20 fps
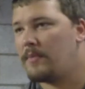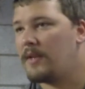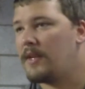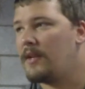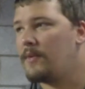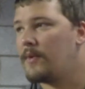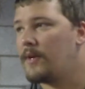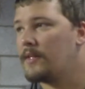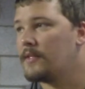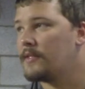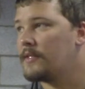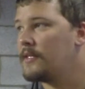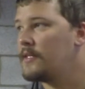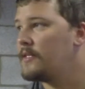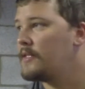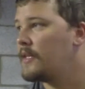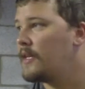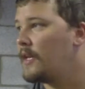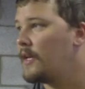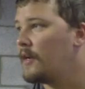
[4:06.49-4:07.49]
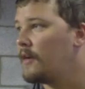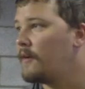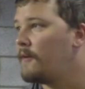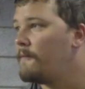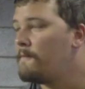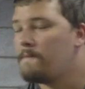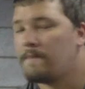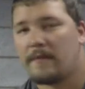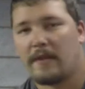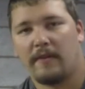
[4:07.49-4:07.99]
but anyways, this thing
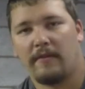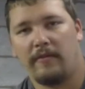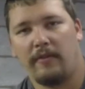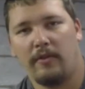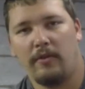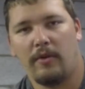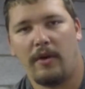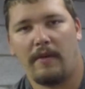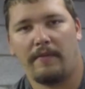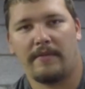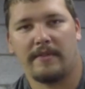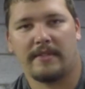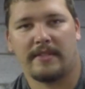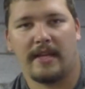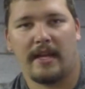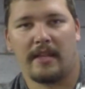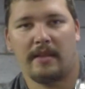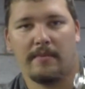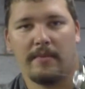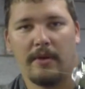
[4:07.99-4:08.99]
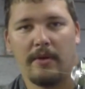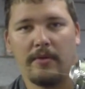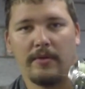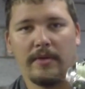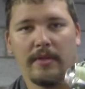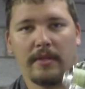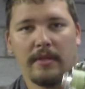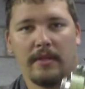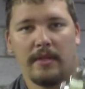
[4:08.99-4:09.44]
flew off the side of the boat